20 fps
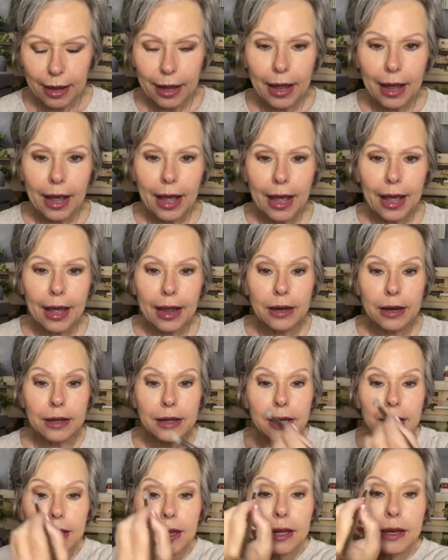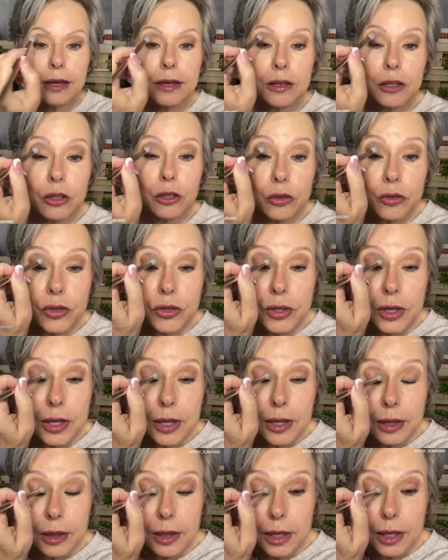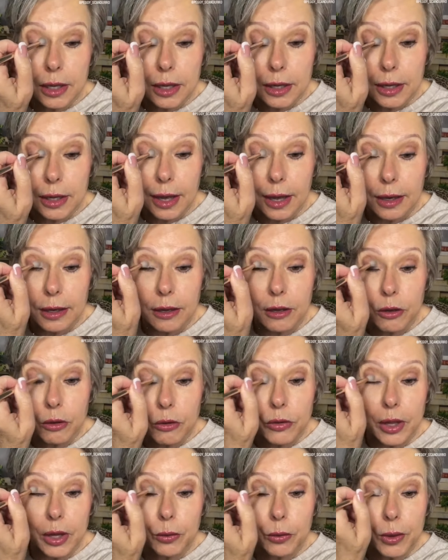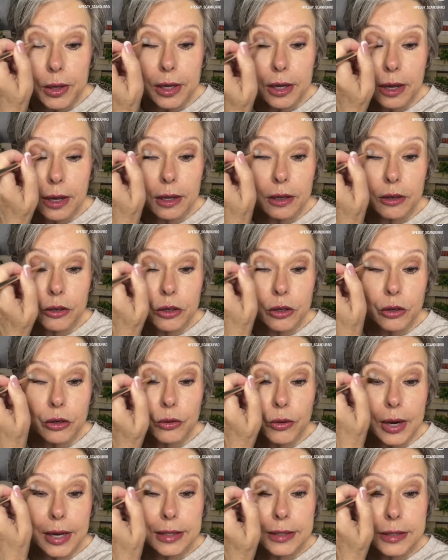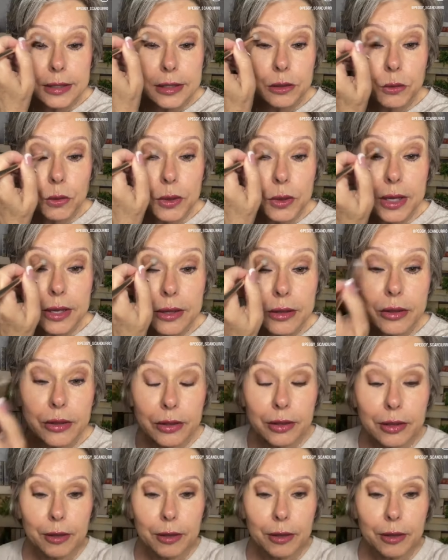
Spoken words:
And again, you see the yellow that we color corrected with.